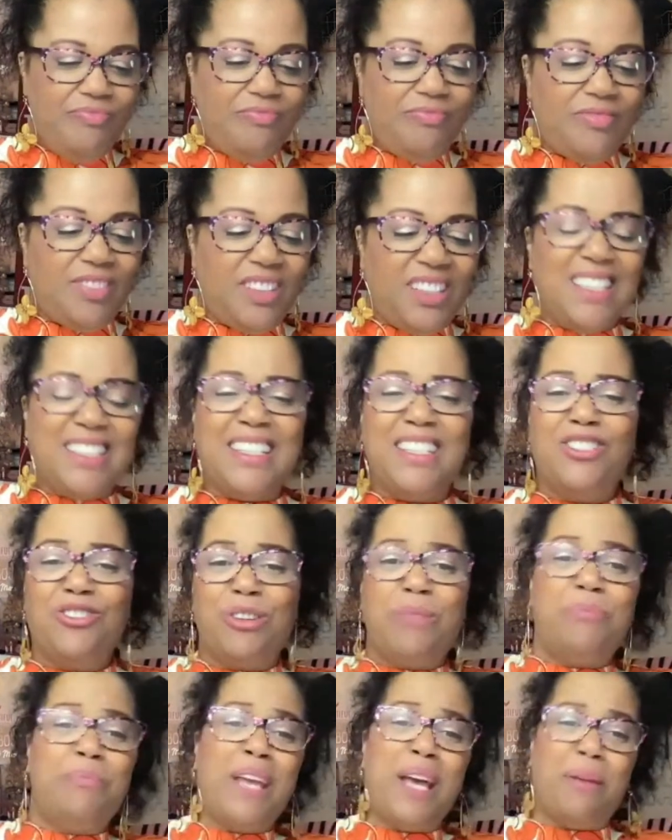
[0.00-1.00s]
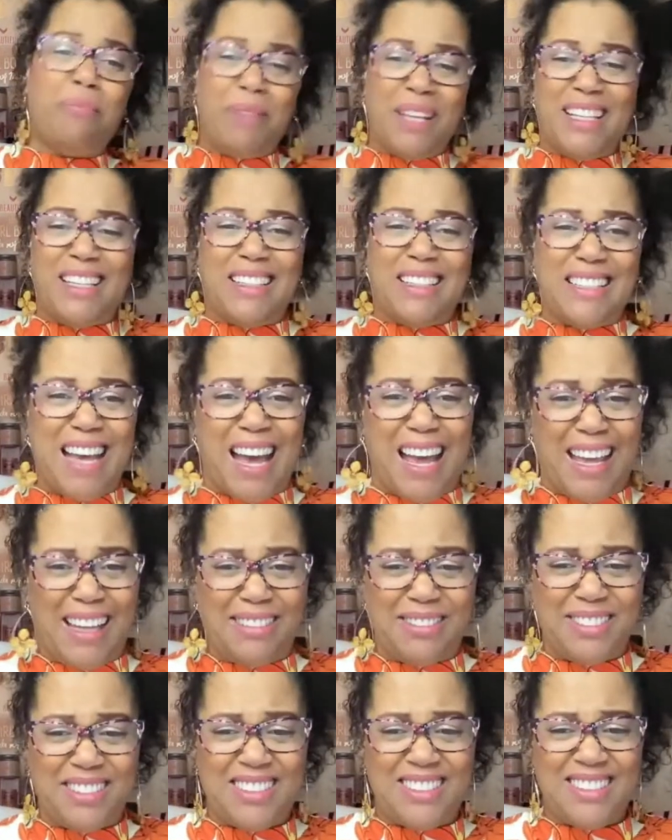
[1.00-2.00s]
Because it tripped me up many
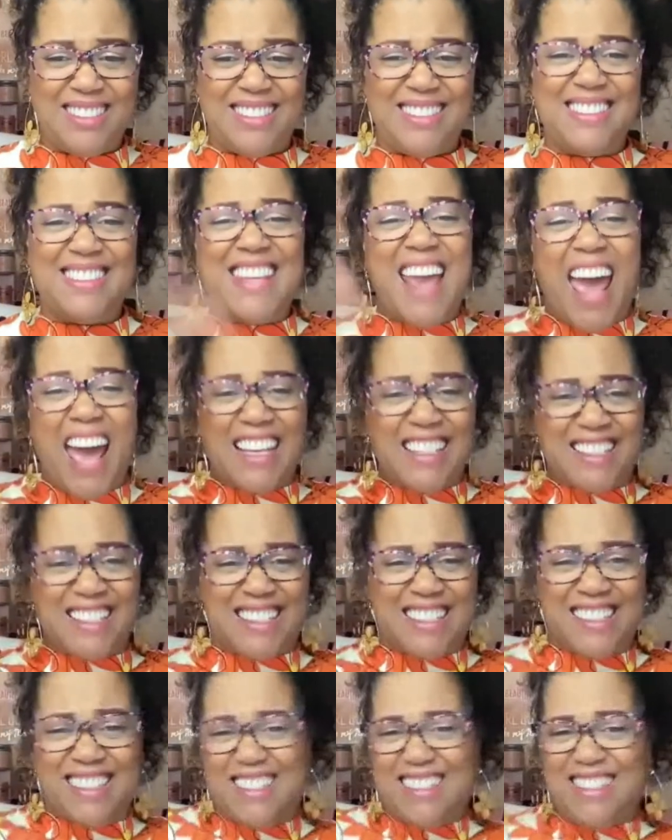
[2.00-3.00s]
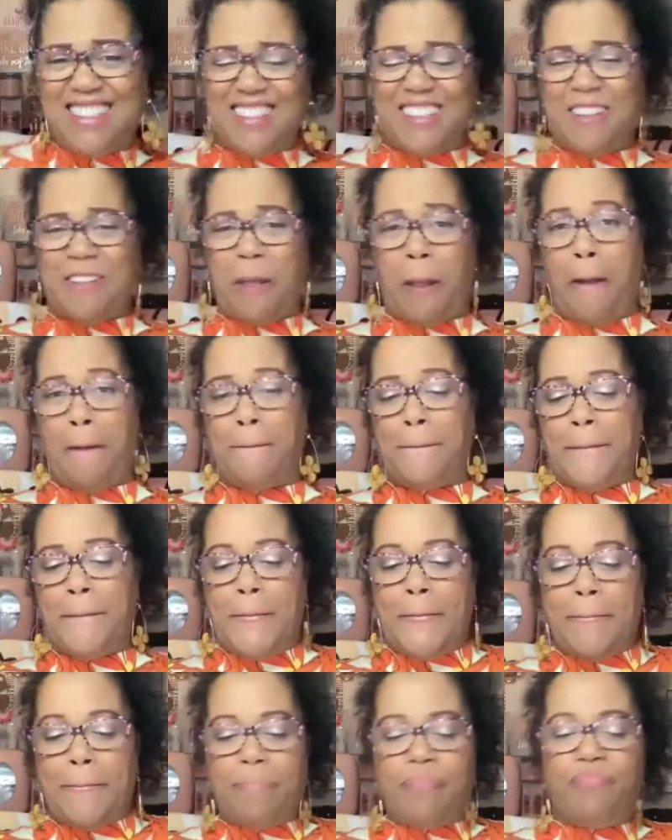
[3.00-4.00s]
times. Taxes.
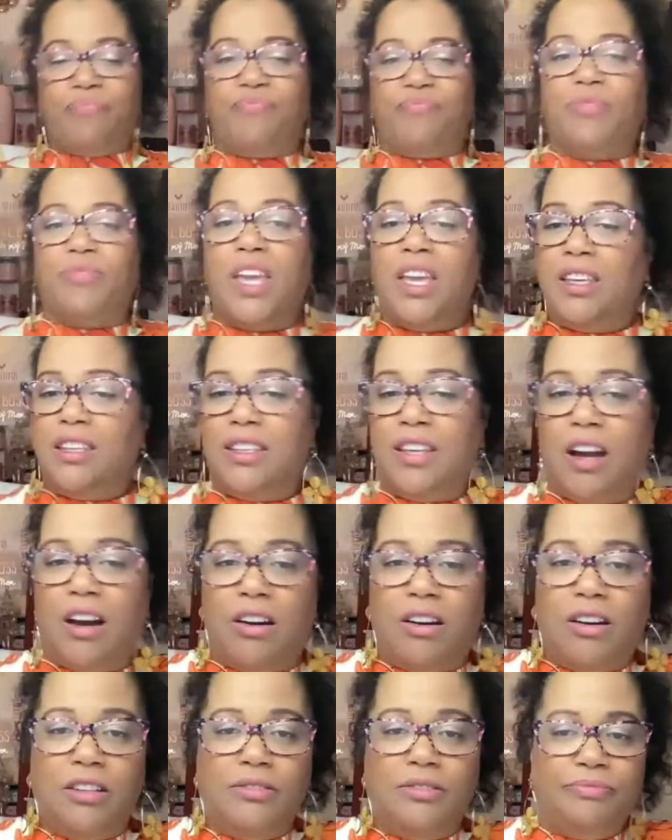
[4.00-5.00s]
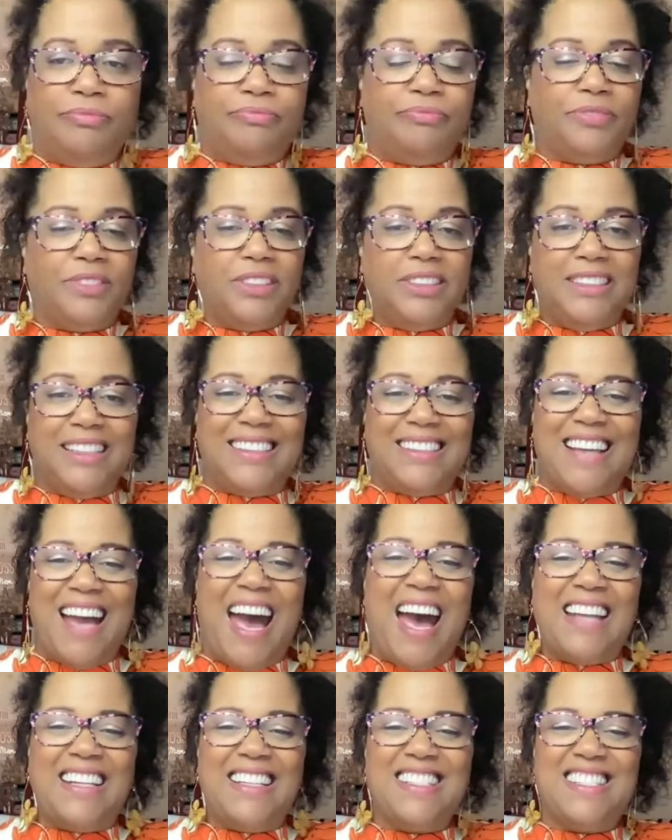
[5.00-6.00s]
Y'all, you
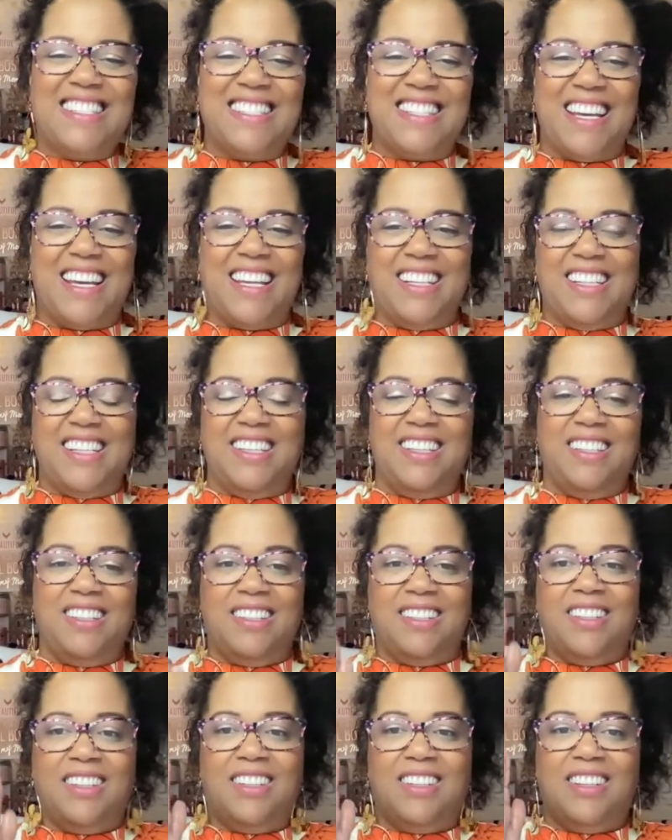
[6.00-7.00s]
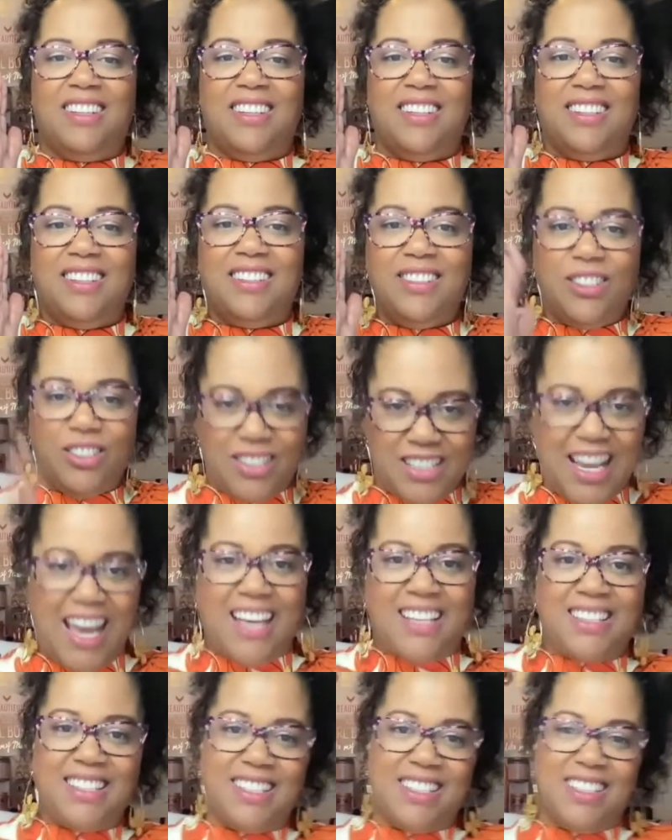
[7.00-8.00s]
gotta study your
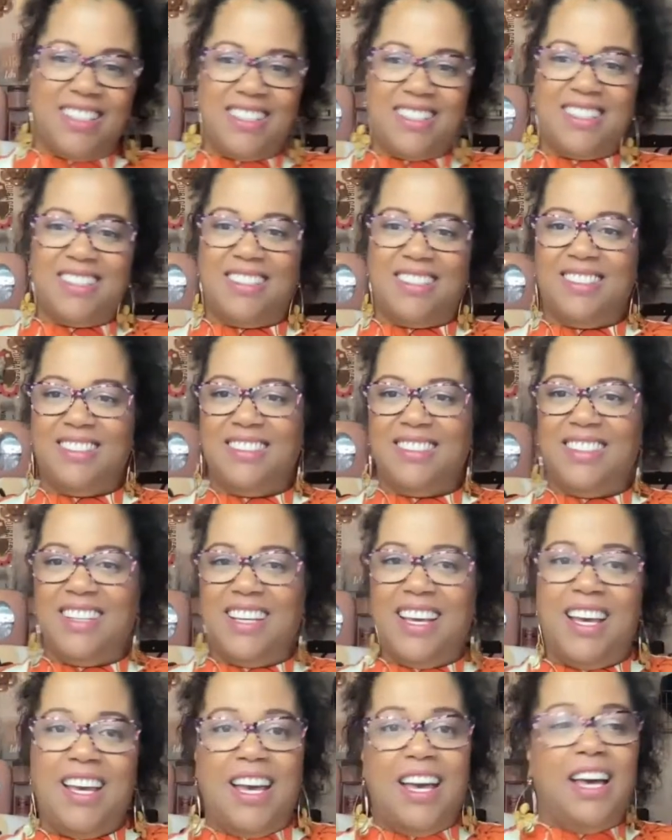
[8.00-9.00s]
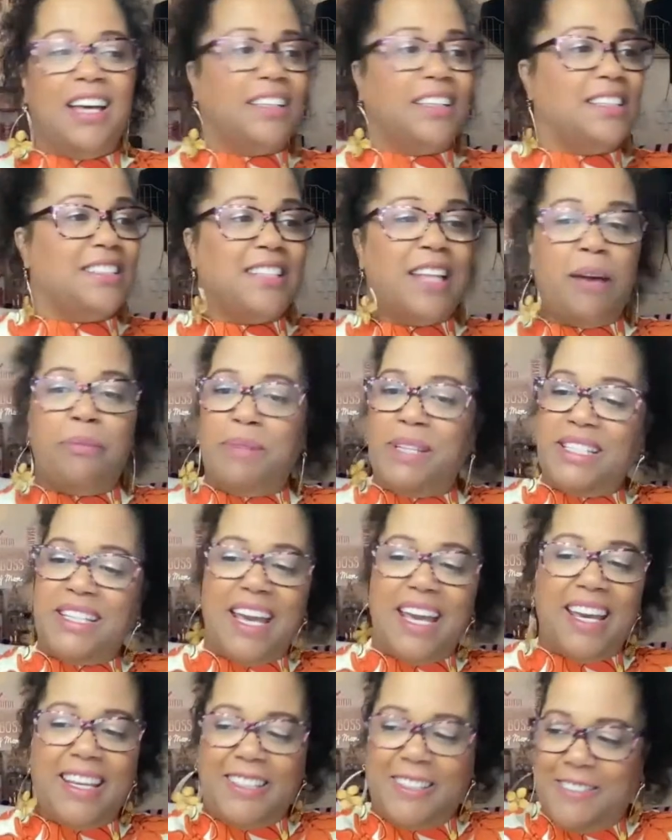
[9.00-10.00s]
taxes. Because let me
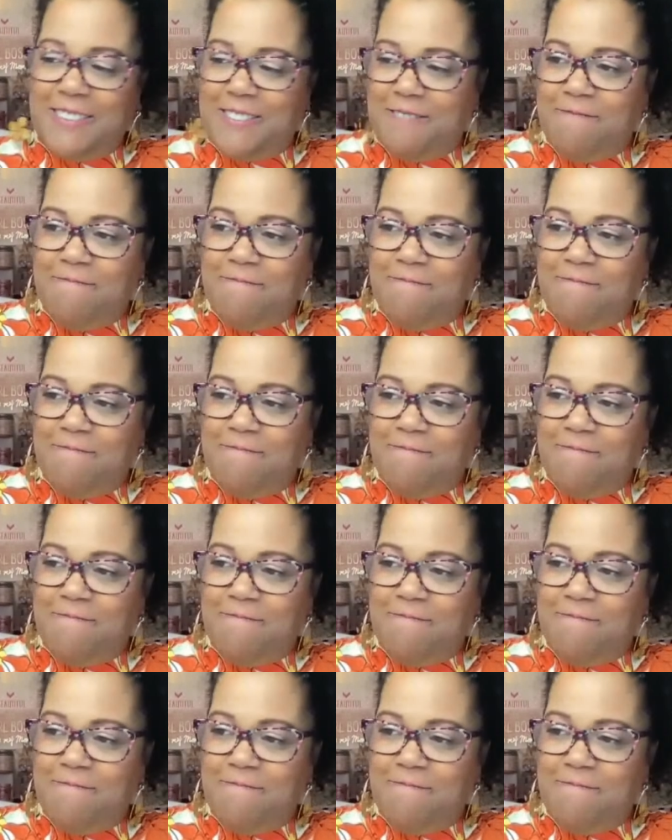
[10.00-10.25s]
tell you,